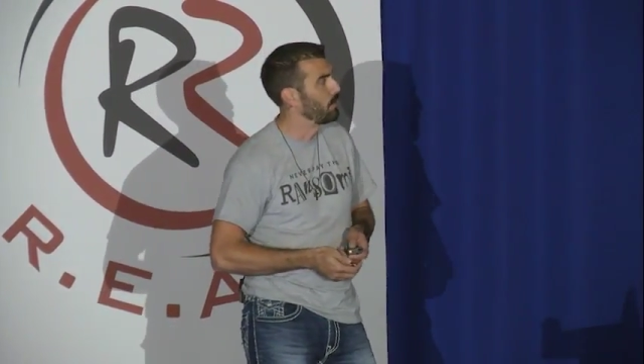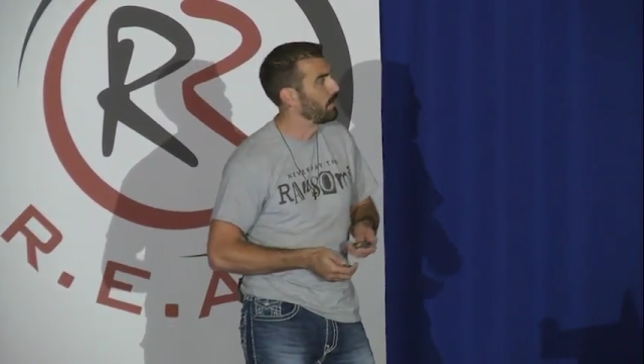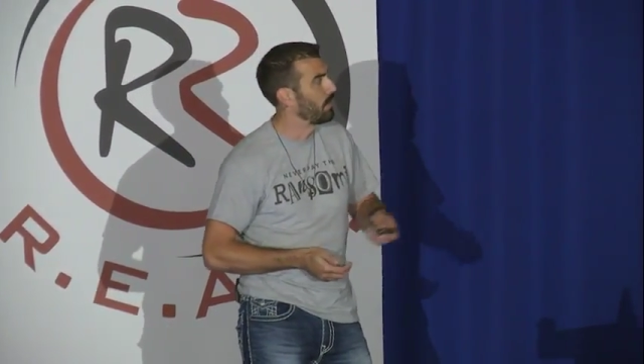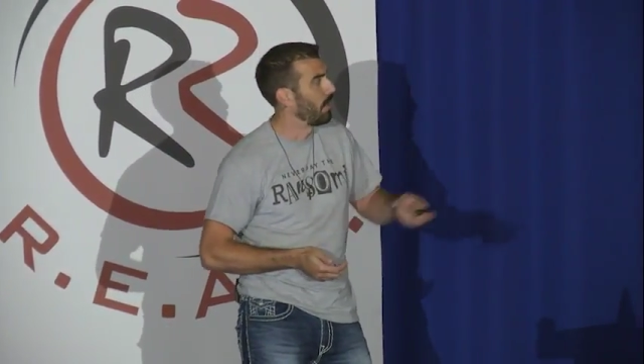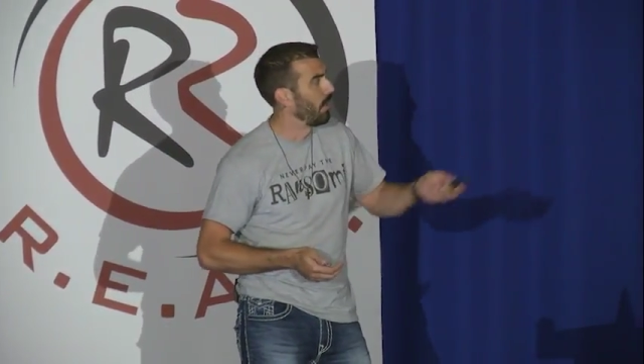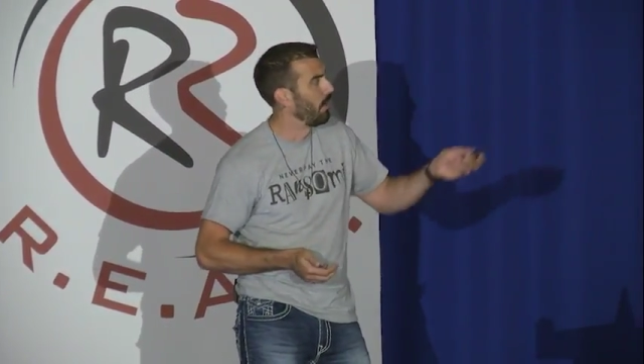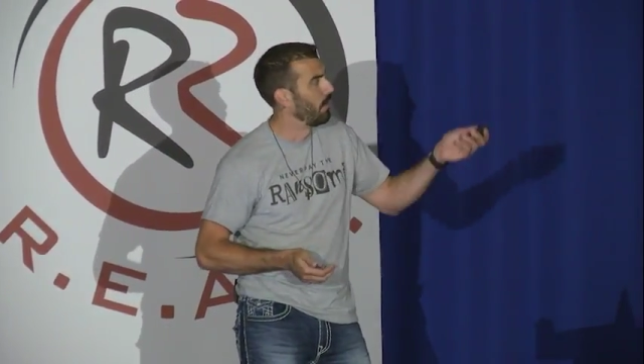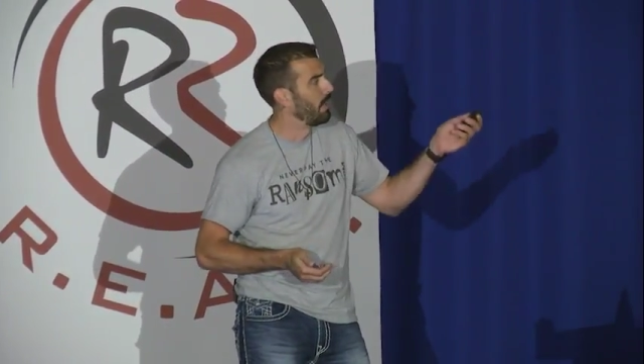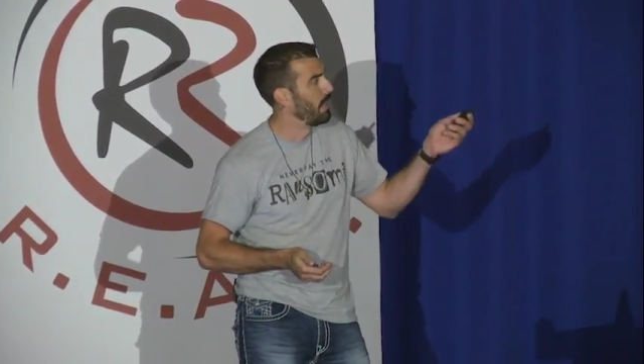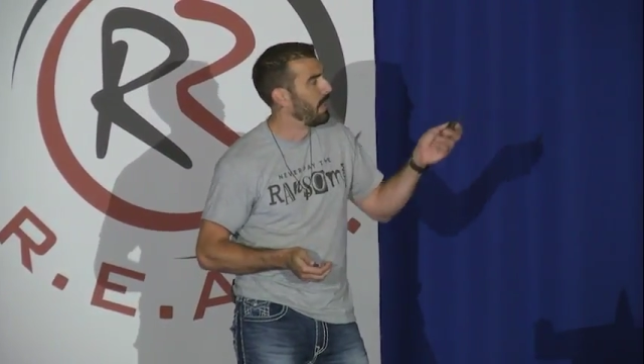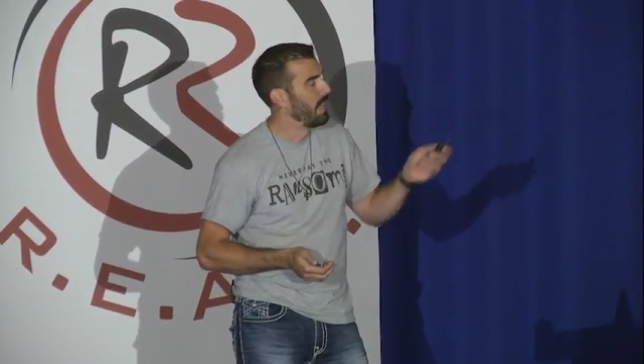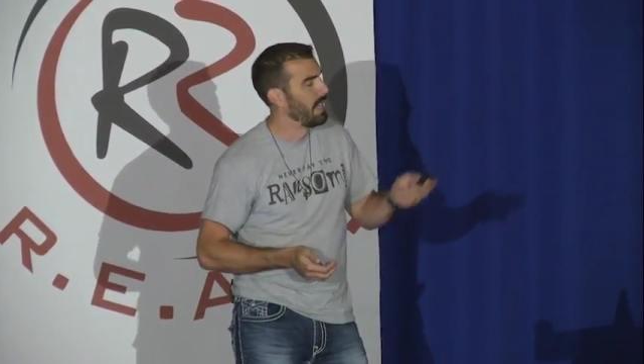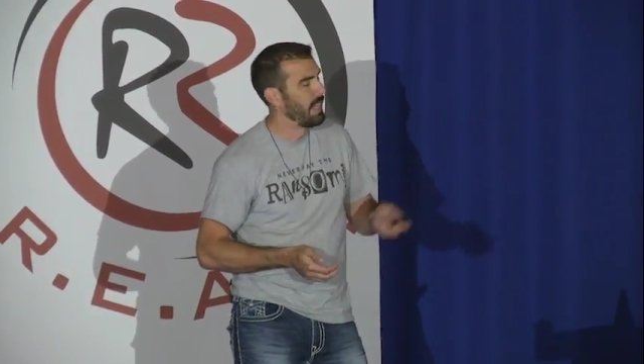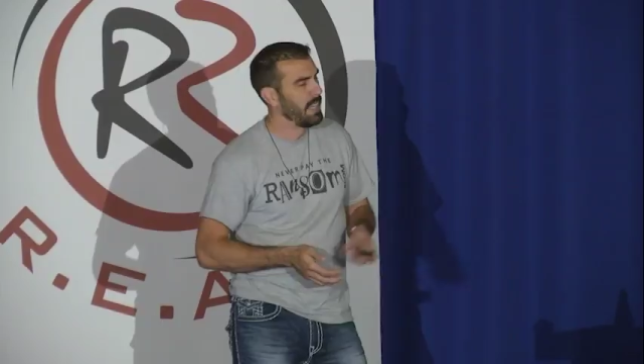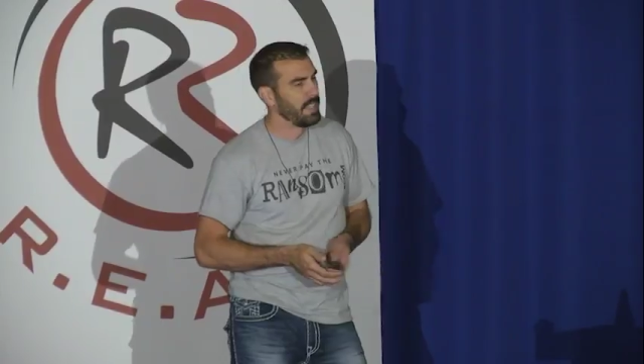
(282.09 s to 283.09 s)
So,
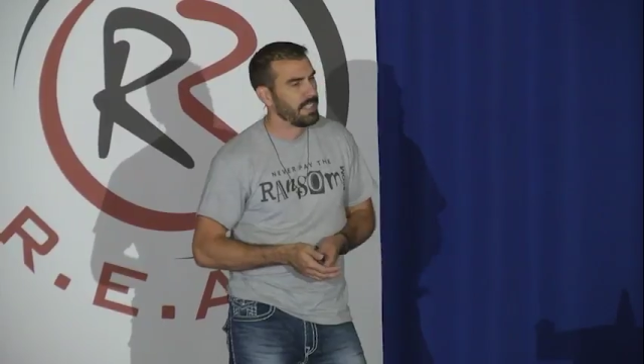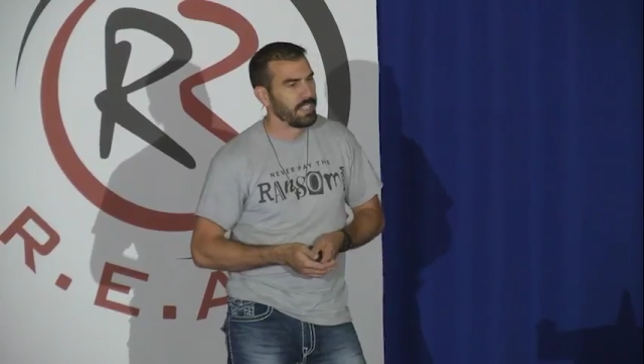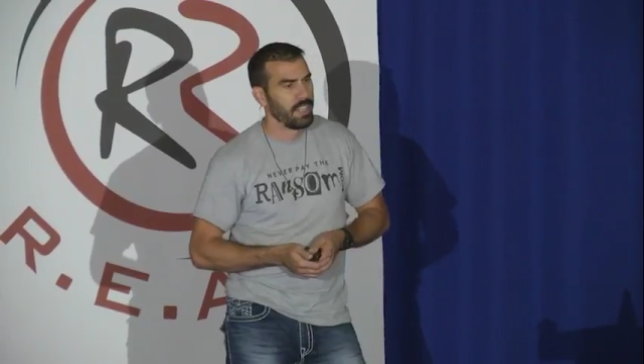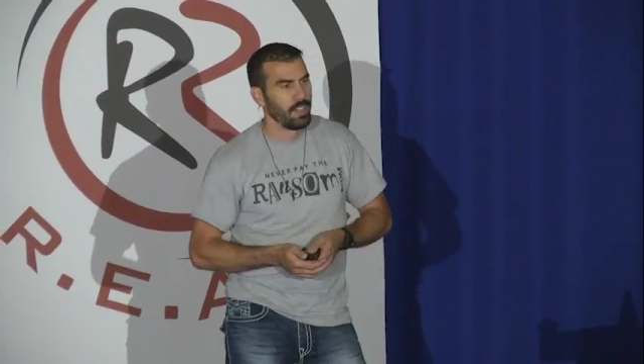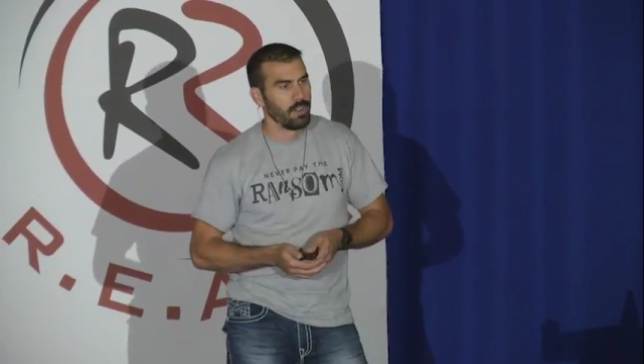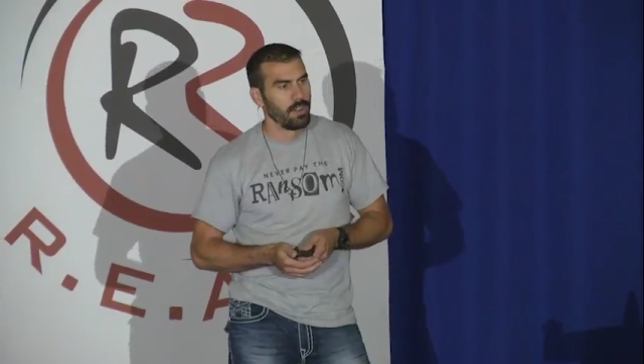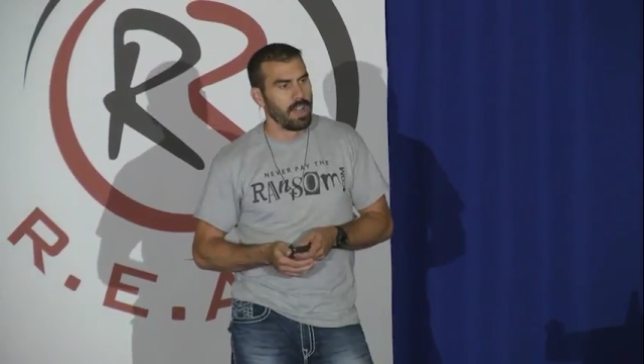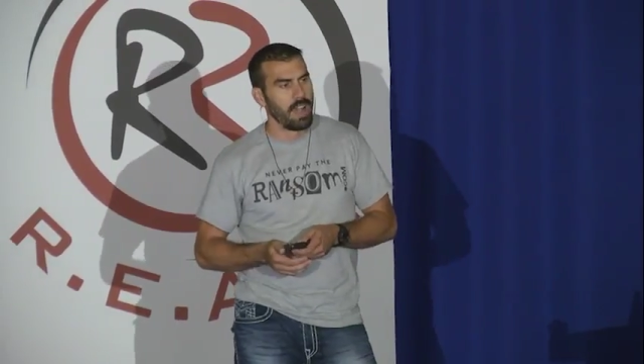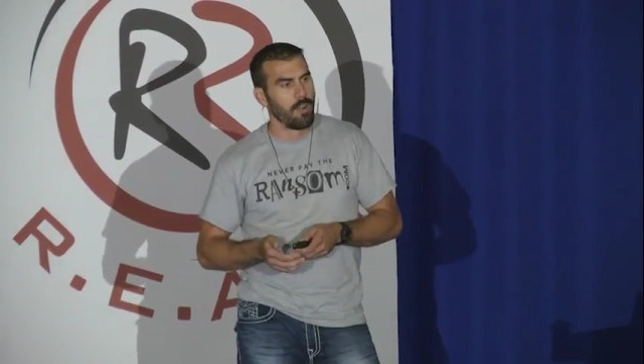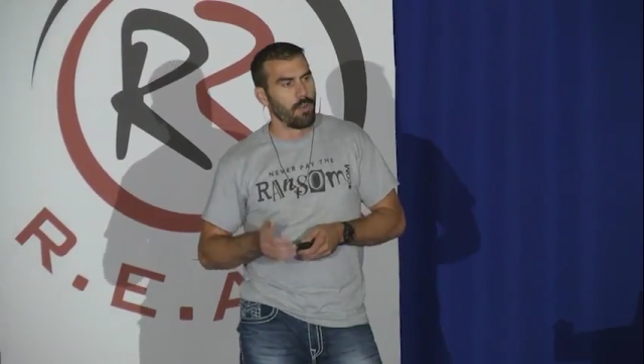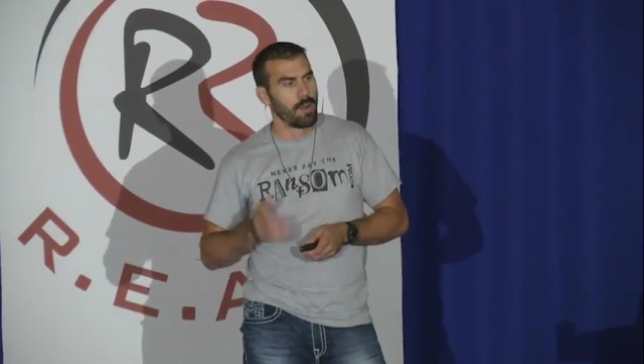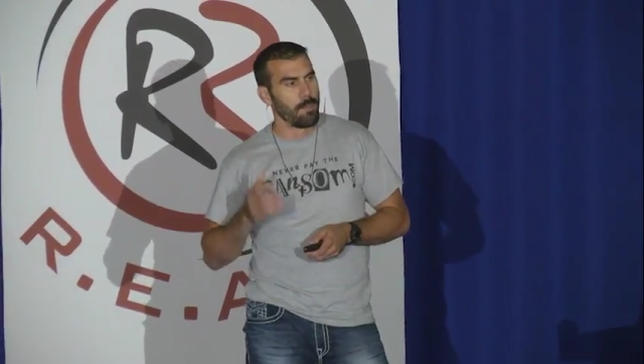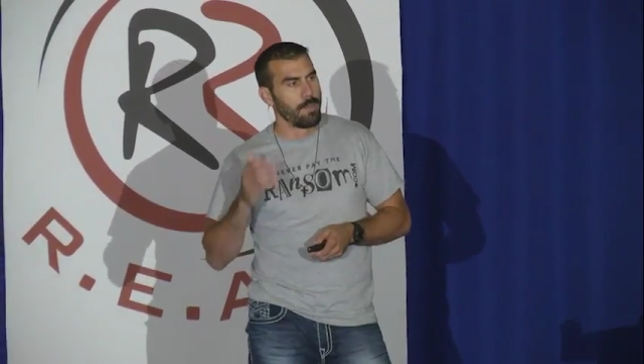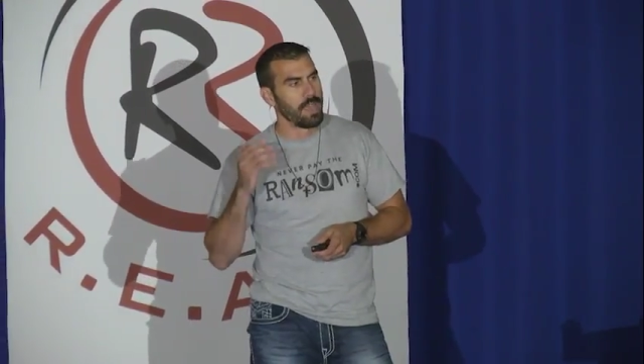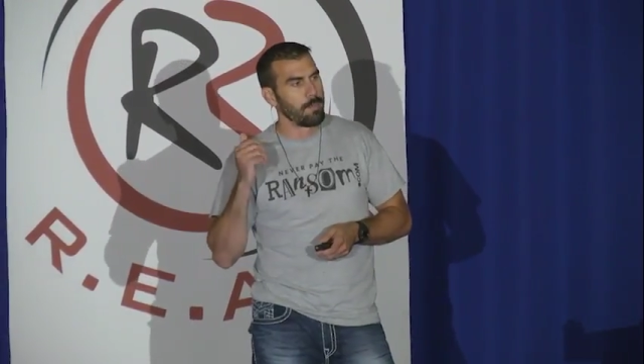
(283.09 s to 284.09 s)
you know, I
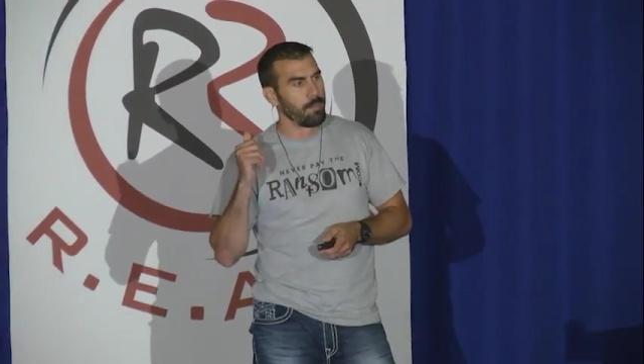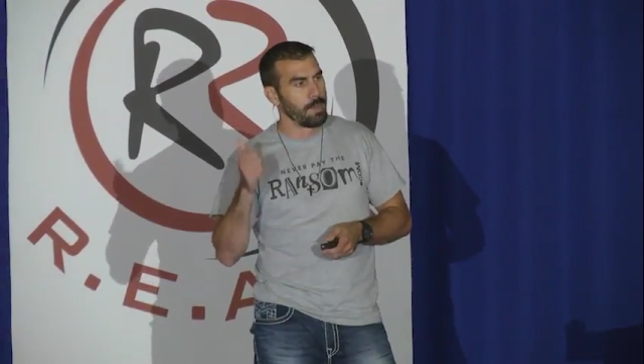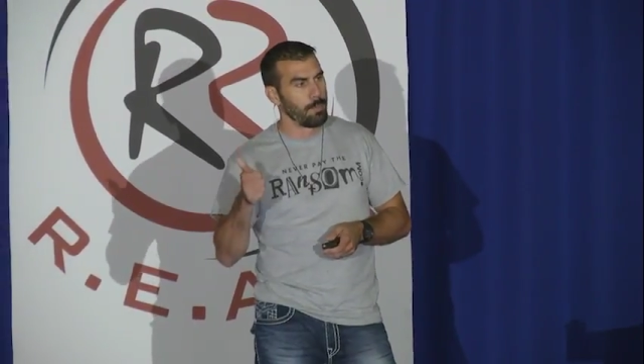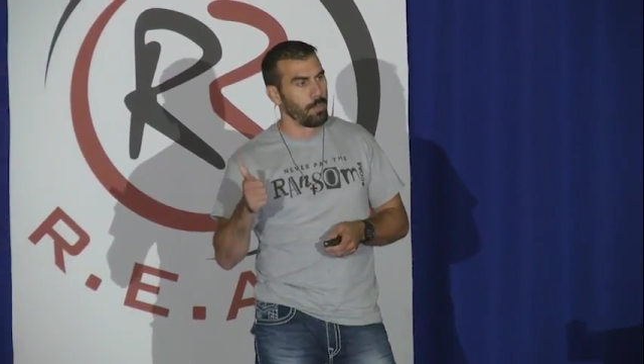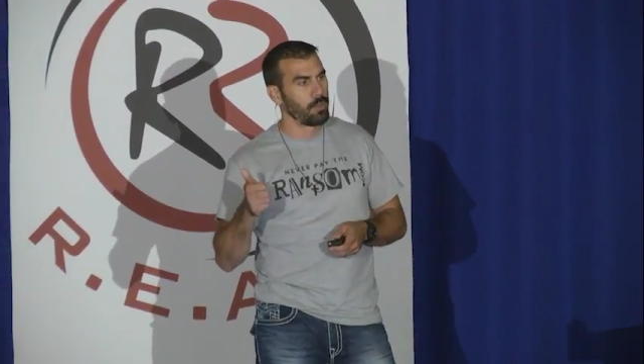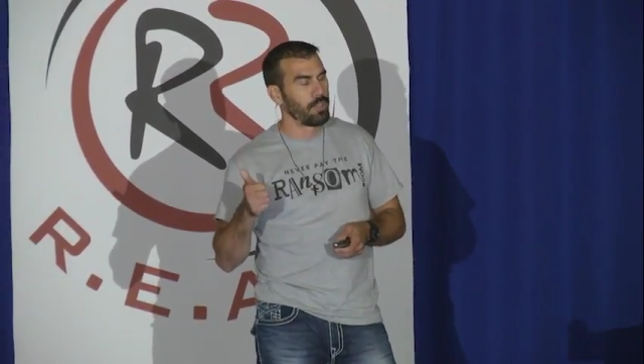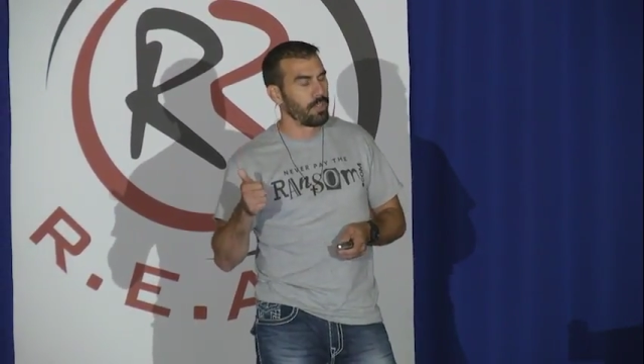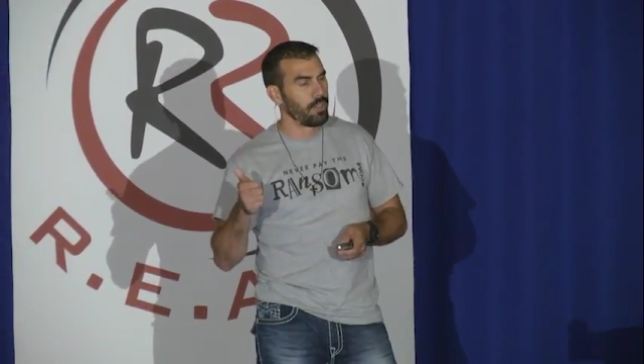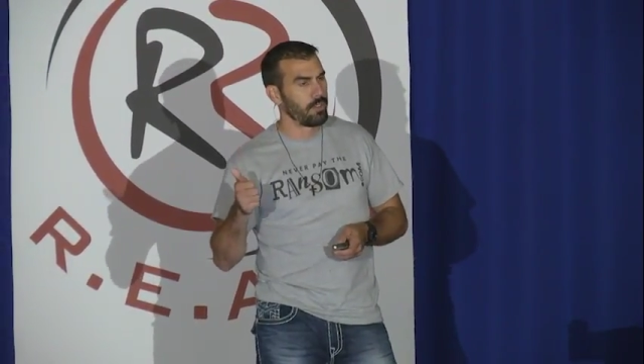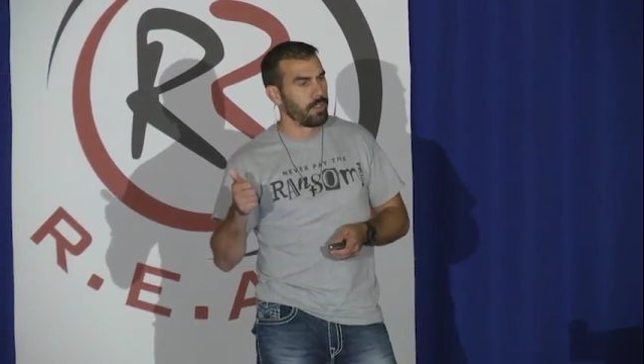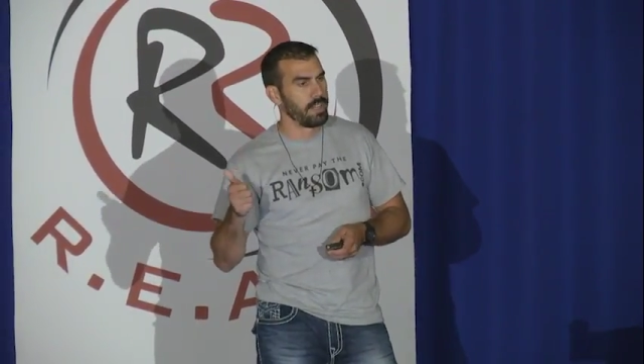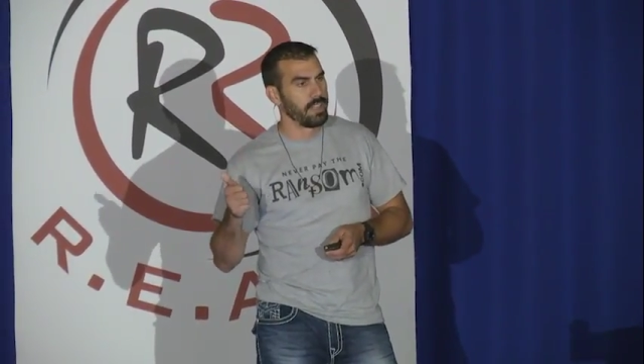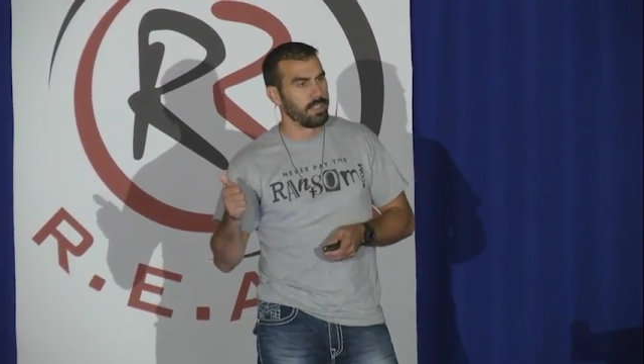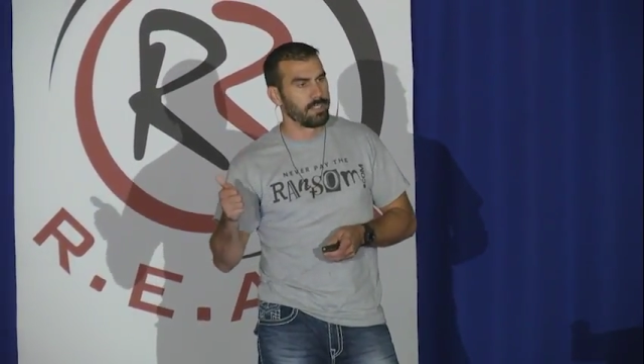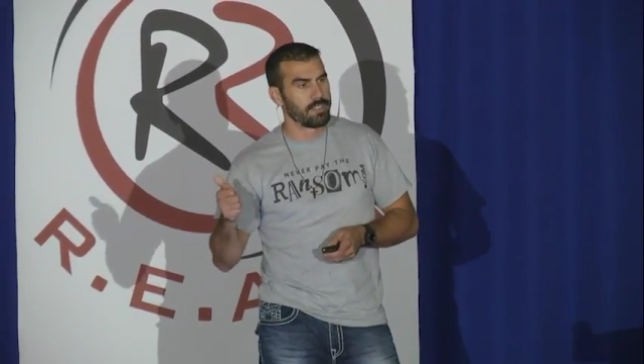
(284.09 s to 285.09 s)
want to make people
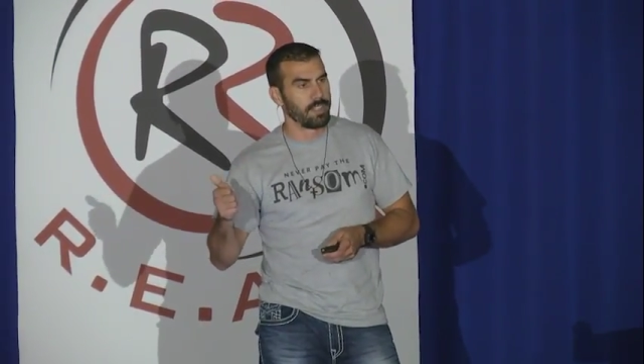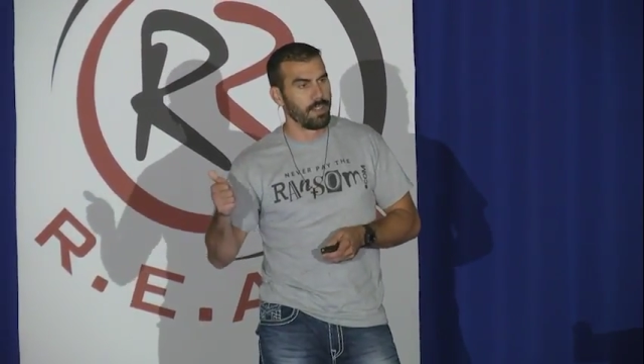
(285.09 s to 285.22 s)
curious.